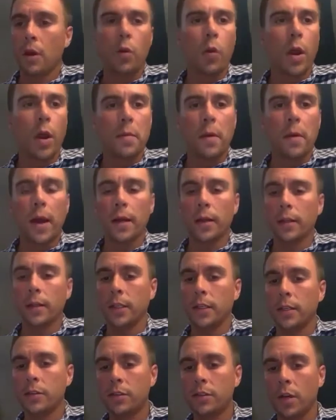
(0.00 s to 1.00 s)
quite
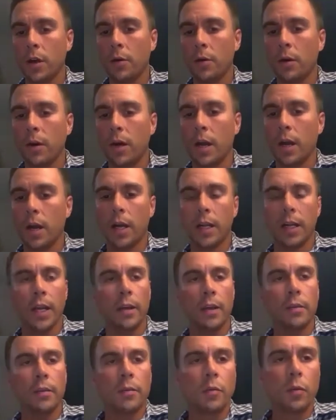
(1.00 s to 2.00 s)
mightily. So
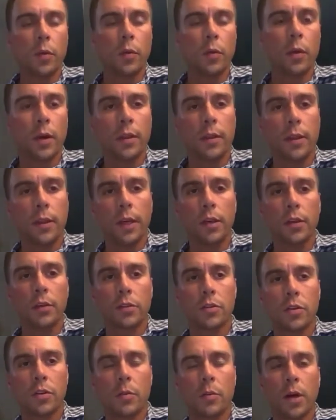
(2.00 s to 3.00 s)
again, we want to thank you
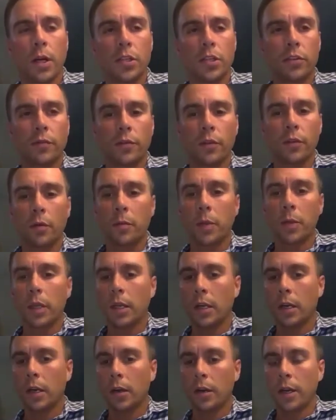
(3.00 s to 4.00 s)
so much for being
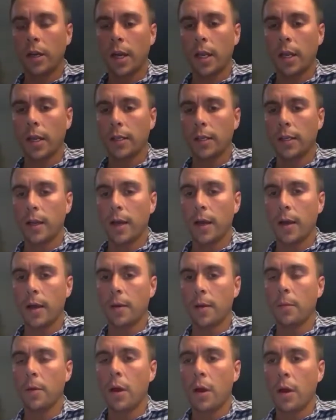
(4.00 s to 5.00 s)
here,
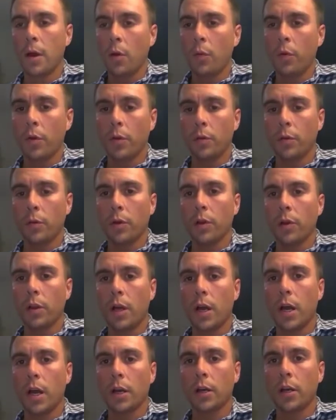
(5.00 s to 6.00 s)
and we
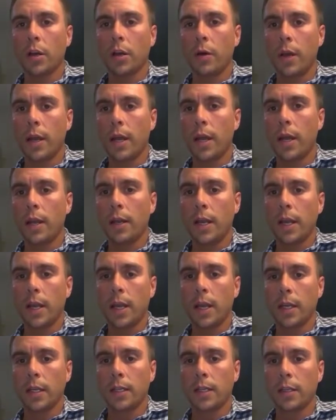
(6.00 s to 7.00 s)
will go ahead
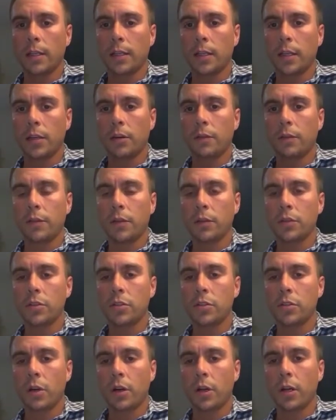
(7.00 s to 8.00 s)
and get the interview
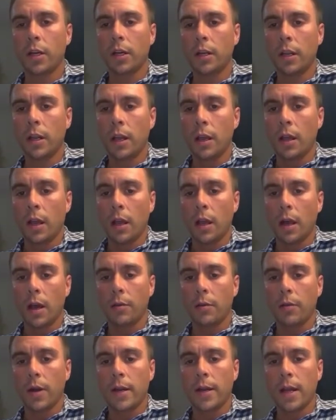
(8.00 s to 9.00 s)
started
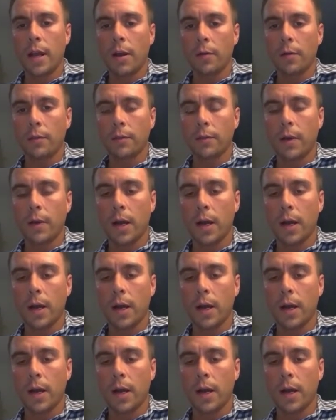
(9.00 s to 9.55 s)
right now.